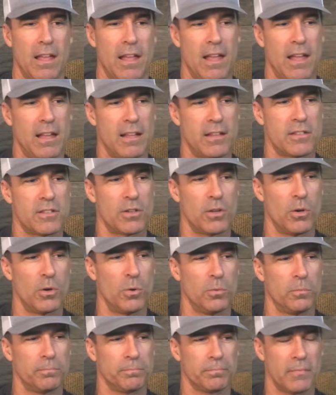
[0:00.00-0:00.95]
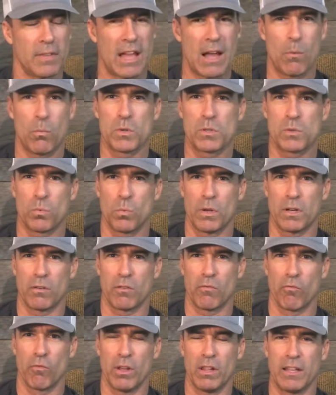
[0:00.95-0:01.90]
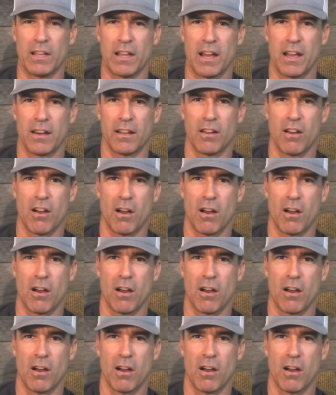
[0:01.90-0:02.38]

And so that was what really kind of got